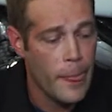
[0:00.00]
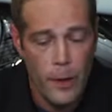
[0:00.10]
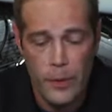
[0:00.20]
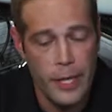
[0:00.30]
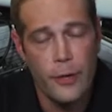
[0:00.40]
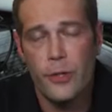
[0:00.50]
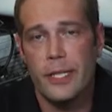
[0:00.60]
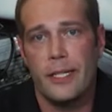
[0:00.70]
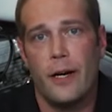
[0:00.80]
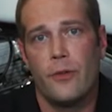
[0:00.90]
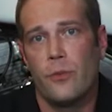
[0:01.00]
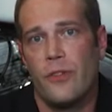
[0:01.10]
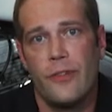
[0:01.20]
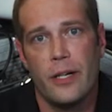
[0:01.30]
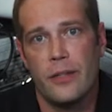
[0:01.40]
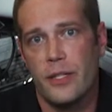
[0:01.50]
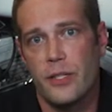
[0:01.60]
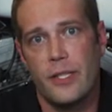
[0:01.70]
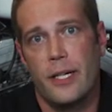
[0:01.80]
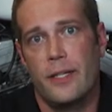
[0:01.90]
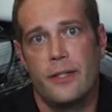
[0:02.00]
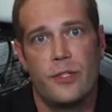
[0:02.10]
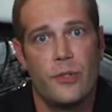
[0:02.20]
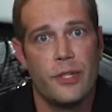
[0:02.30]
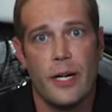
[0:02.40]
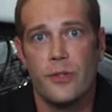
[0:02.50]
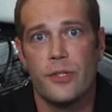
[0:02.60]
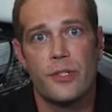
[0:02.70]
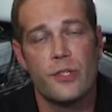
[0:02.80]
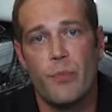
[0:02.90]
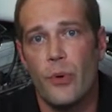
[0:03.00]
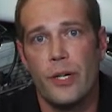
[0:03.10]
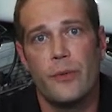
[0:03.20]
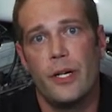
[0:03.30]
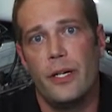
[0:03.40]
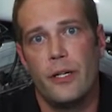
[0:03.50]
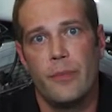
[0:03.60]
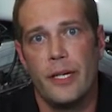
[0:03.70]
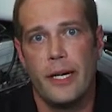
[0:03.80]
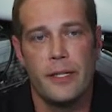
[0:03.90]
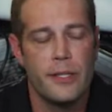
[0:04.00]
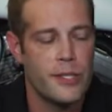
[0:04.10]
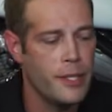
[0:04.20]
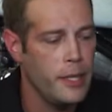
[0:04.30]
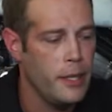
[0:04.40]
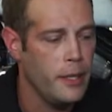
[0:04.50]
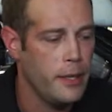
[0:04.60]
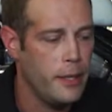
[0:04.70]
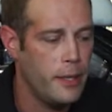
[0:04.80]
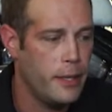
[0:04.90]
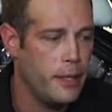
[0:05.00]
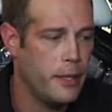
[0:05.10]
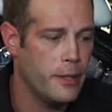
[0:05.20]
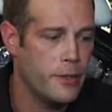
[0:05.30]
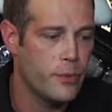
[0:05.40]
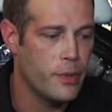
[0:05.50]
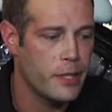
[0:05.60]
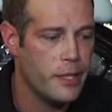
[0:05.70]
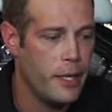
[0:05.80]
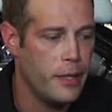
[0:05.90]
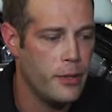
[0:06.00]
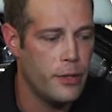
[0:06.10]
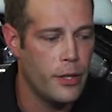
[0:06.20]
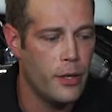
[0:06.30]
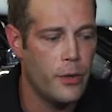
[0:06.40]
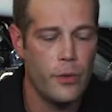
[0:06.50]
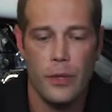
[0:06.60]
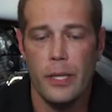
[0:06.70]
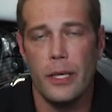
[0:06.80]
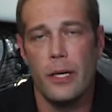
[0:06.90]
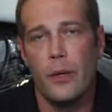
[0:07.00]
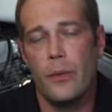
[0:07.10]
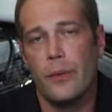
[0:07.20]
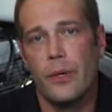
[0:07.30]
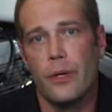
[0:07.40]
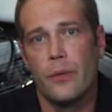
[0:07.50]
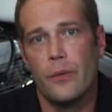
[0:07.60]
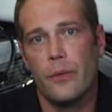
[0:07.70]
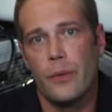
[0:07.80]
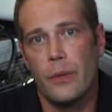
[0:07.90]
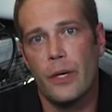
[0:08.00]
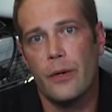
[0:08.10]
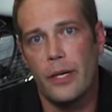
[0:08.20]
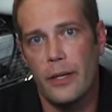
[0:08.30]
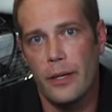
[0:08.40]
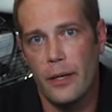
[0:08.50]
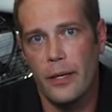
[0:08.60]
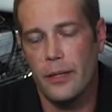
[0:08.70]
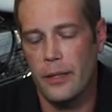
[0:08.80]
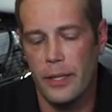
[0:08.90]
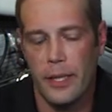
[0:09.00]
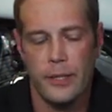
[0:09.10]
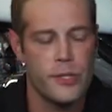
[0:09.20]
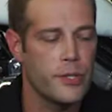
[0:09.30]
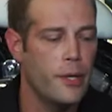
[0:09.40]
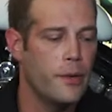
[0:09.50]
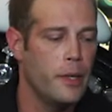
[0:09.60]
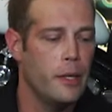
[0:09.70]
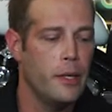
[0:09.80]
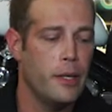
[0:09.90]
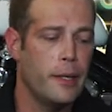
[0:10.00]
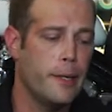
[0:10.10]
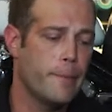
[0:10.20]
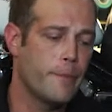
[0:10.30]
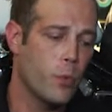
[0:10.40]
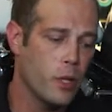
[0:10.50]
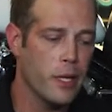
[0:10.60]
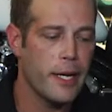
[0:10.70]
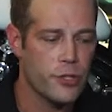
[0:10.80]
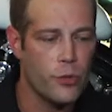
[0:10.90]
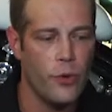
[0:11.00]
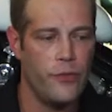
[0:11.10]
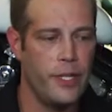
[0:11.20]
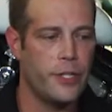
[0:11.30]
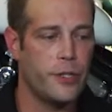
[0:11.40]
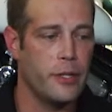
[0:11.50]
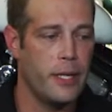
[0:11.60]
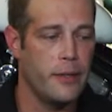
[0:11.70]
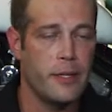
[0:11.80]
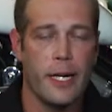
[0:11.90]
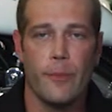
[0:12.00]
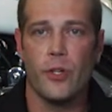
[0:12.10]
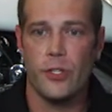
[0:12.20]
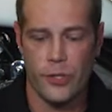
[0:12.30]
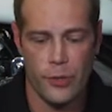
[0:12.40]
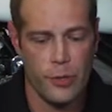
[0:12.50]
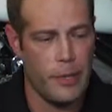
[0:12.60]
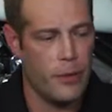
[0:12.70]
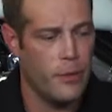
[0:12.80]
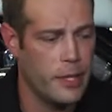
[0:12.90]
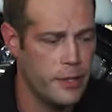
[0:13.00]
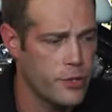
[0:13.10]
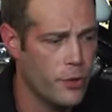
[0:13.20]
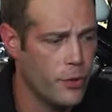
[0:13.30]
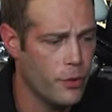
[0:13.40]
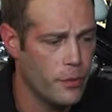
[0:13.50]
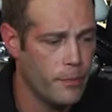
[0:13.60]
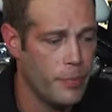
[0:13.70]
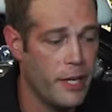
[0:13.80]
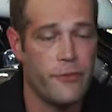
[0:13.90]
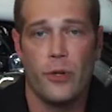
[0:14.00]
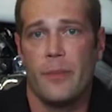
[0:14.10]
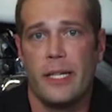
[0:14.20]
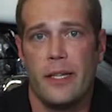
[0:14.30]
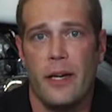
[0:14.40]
we narrowed it down. We found this the 2000 Sporty right here behind us, and with that, we were already ahead of the gate. So one last cool feature that I'm really stoked about on this whole platform that they